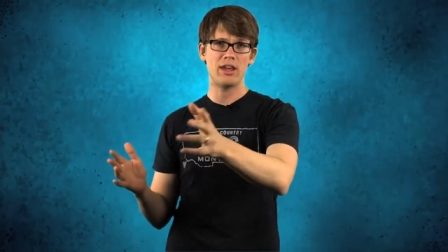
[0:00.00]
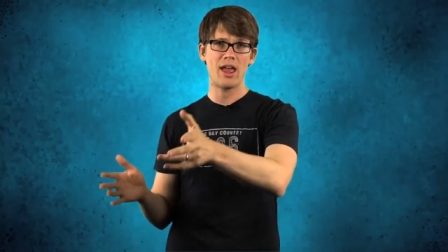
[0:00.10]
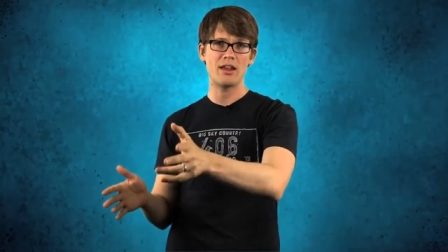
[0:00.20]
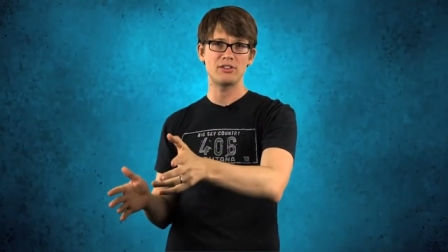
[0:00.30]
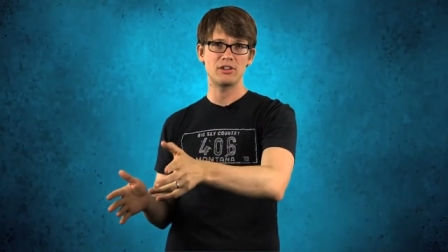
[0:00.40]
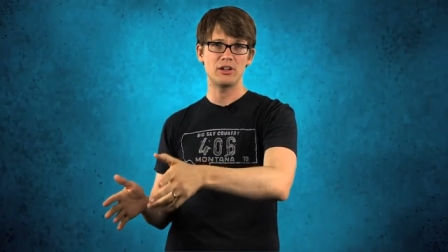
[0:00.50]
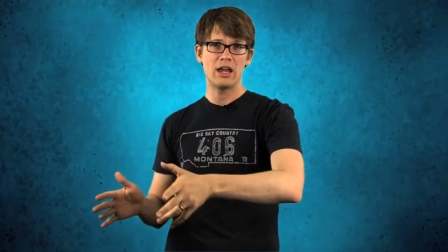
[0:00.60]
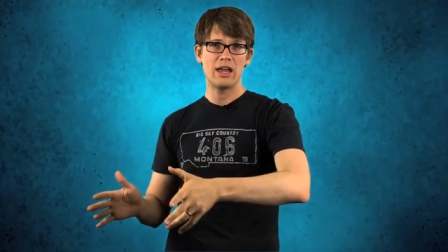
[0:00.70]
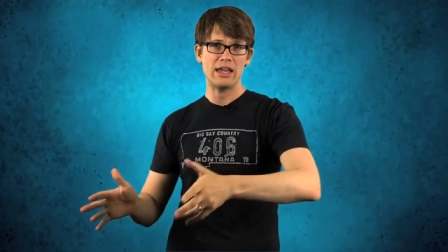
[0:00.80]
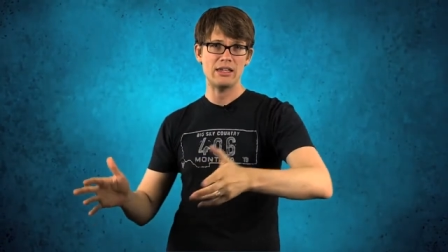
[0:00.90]
answer
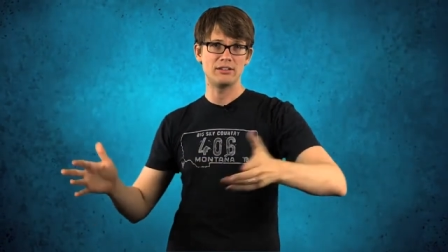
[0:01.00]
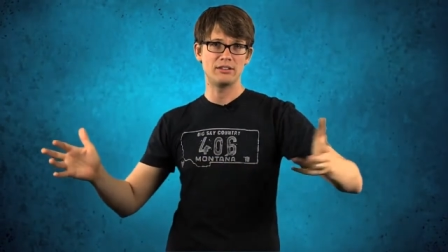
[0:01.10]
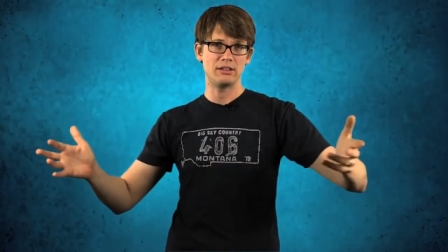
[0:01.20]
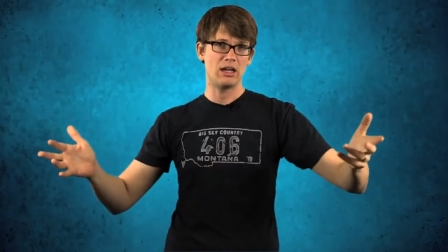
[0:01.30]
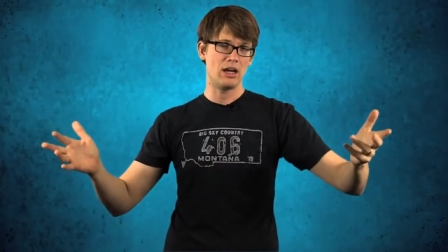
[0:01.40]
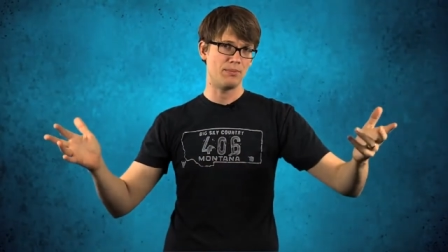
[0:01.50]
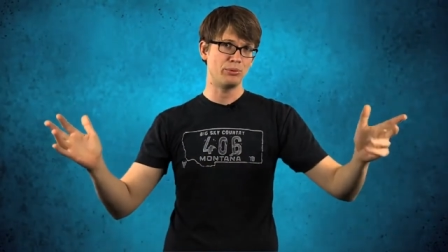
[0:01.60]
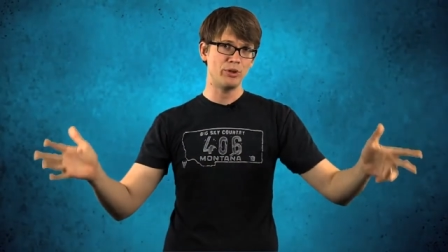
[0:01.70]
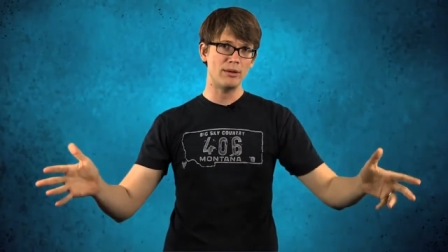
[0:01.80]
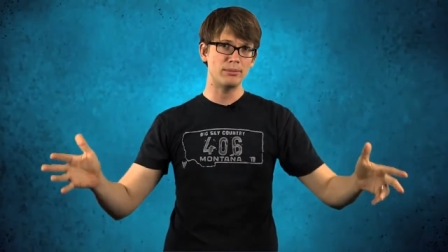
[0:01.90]
is uh,
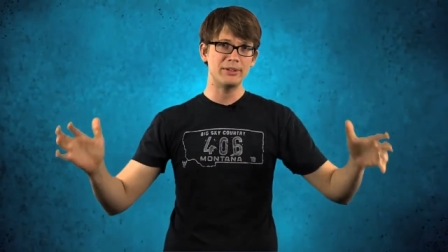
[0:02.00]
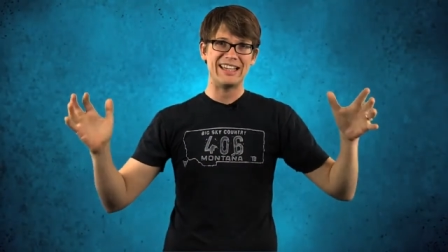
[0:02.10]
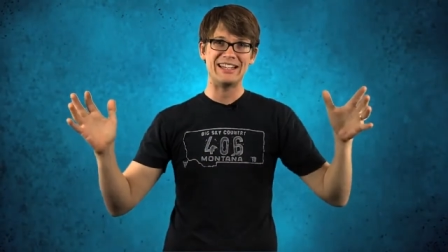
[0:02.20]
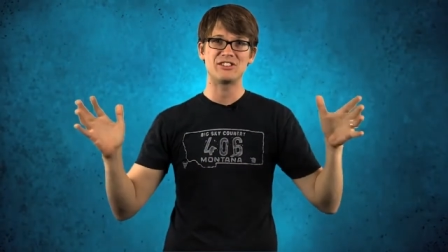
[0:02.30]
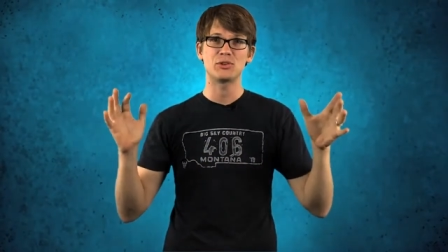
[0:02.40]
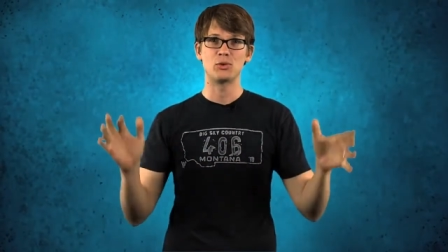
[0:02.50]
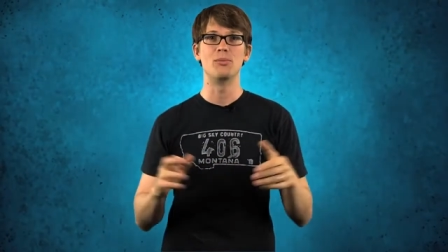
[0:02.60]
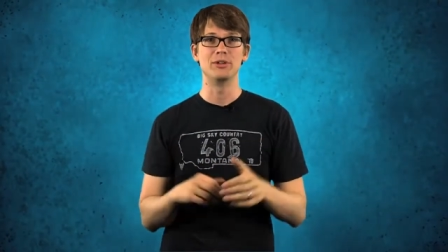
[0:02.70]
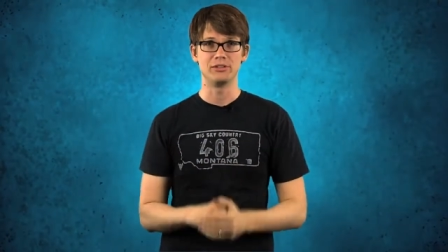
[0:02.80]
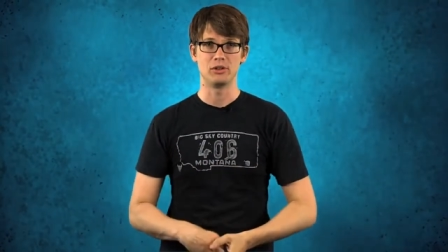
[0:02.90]
probably its
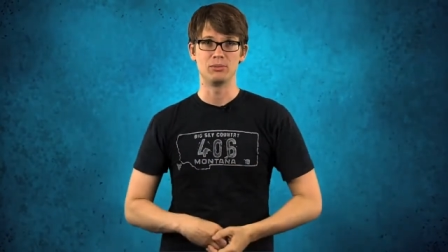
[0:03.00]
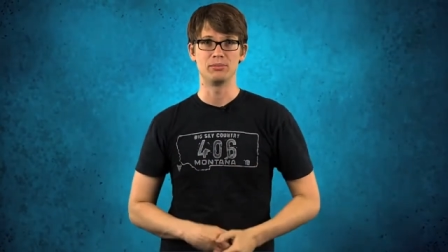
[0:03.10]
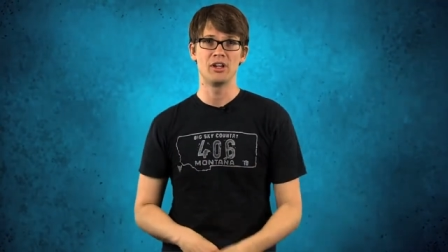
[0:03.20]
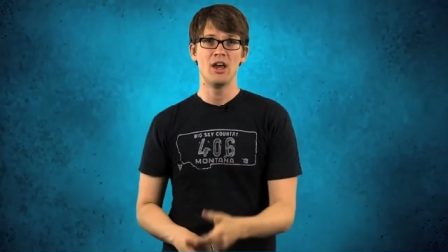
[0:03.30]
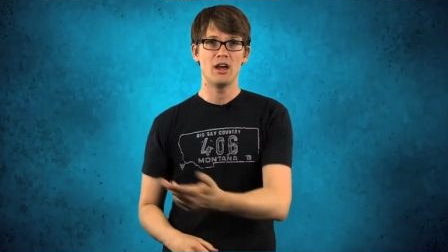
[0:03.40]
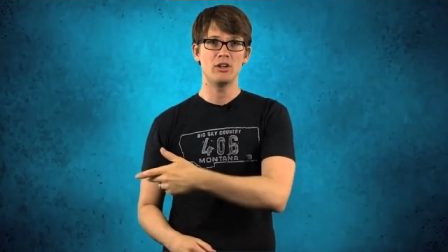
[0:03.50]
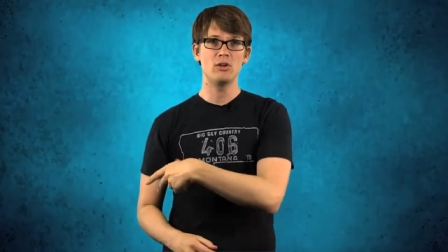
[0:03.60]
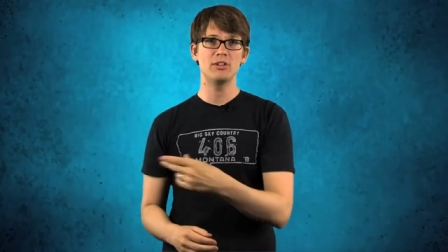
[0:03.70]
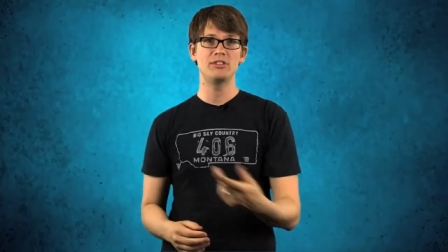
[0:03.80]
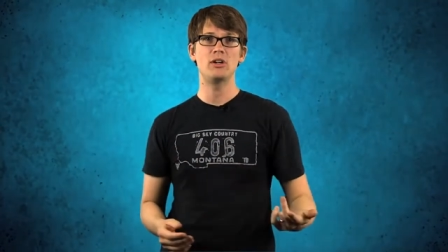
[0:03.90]
chromosomes. A
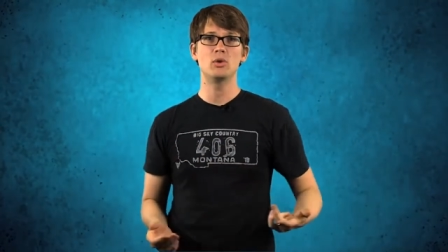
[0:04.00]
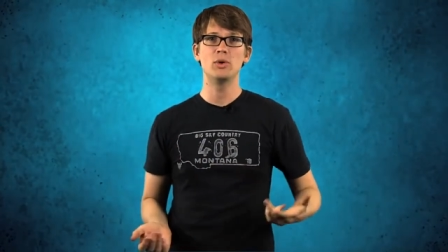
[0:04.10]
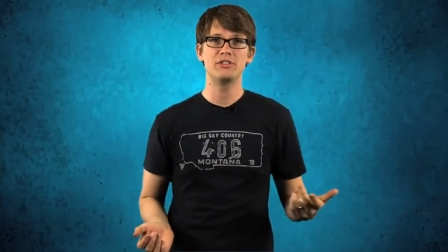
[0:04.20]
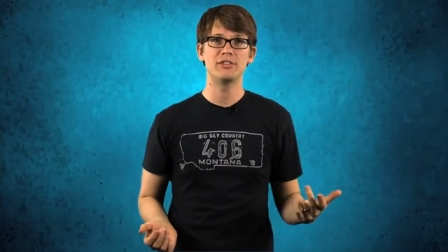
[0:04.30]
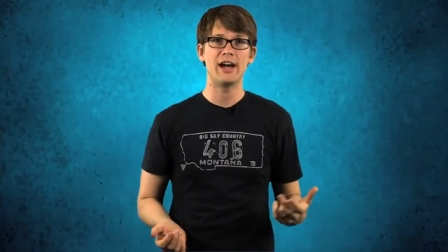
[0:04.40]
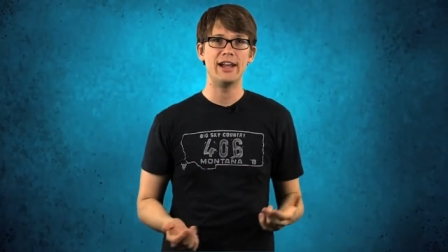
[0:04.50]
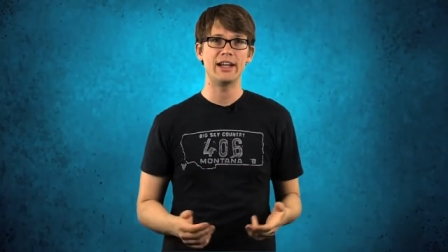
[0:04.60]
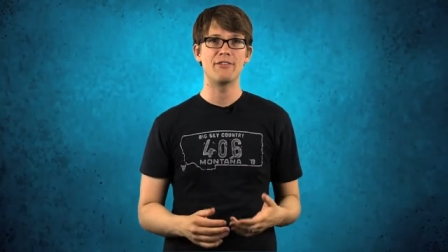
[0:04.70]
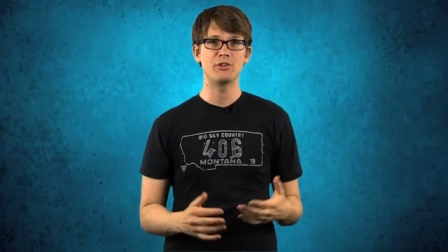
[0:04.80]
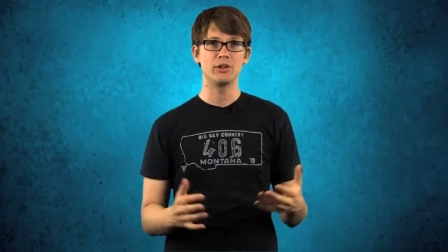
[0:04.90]
human cell quits
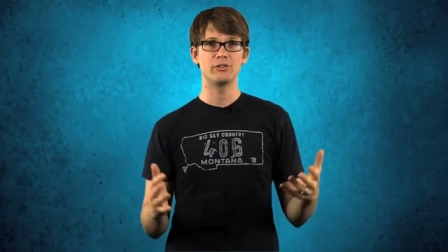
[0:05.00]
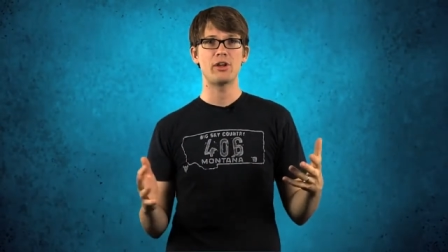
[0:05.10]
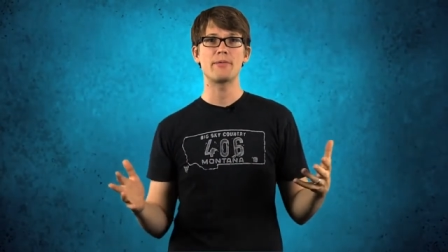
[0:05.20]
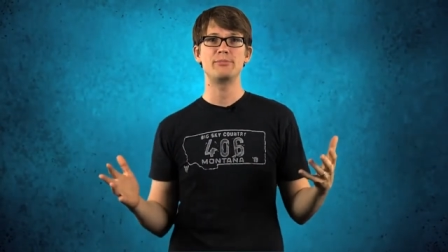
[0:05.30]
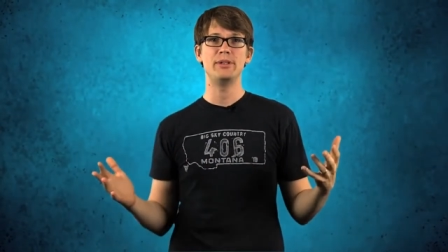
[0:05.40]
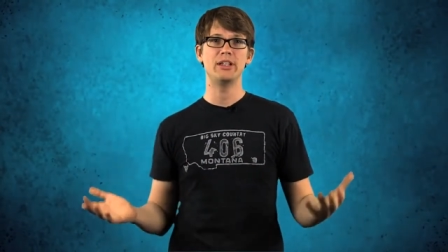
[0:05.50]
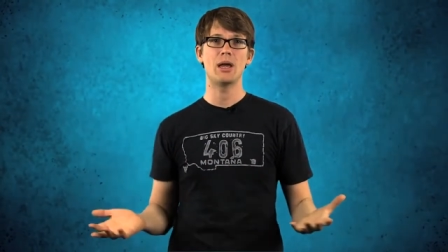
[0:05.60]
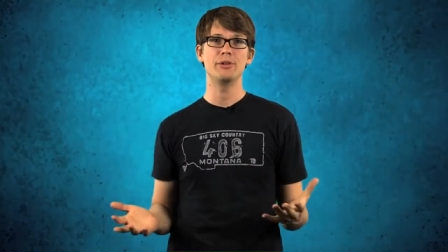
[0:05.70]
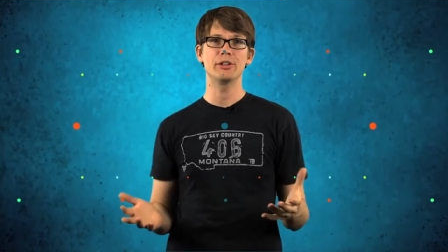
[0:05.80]
dividing after it stops being able to